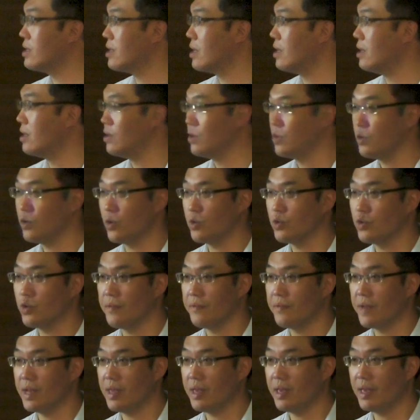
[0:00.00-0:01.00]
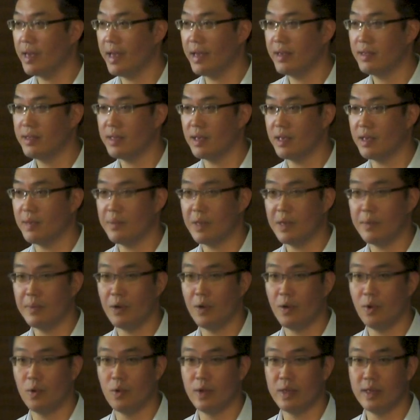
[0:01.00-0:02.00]
as short-chain fatty acid,
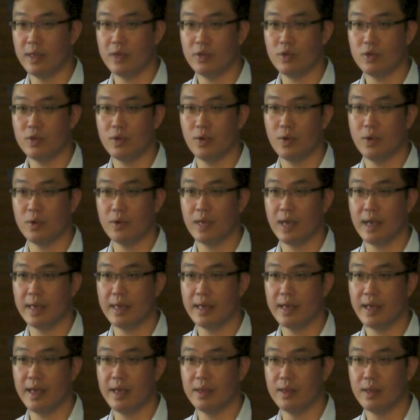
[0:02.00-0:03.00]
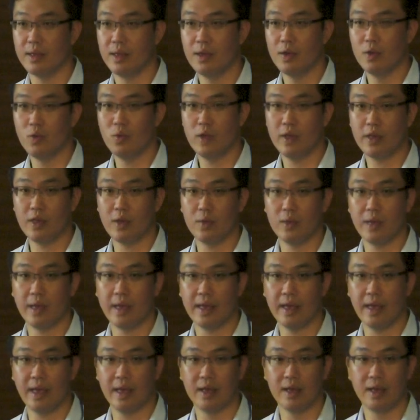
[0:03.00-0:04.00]
people already show it can
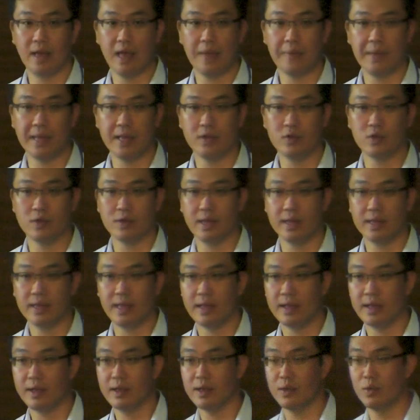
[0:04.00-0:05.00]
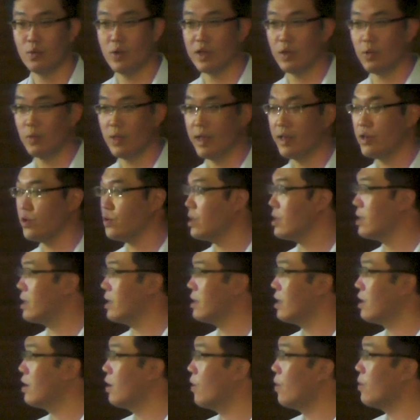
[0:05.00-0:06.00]
regulate epigenetic regulation
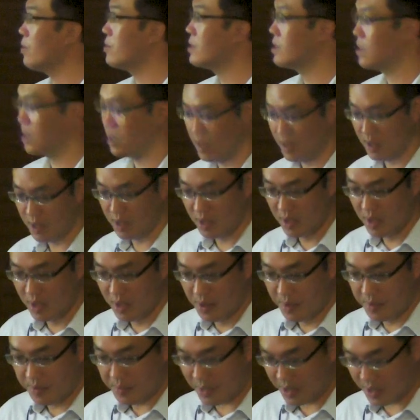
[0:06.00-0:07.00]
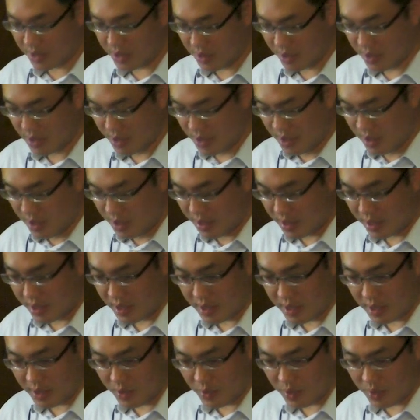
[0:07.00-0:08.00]
in the host. But
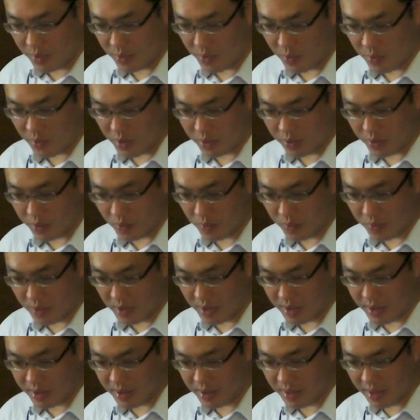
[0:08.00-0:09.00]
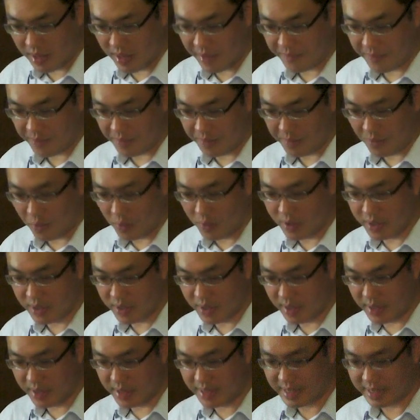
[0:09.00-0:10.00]
here we want to have a
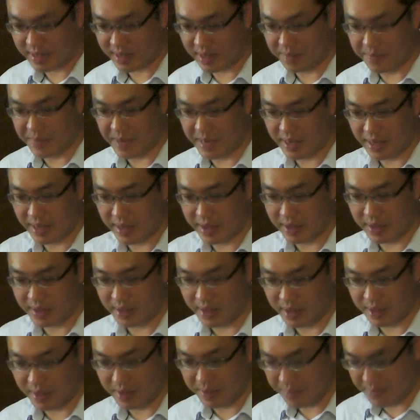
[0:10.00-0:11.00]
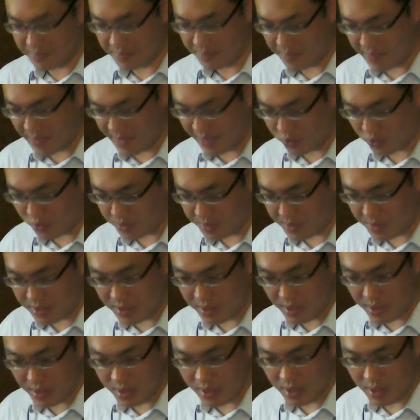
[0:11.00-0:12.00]
more systematic
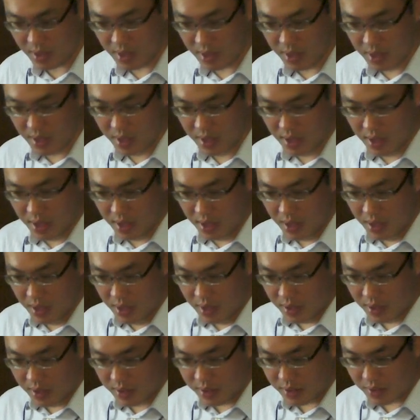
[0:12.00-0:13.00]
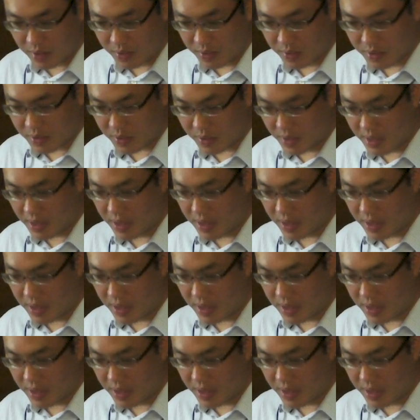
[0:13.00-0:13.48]
measurement. So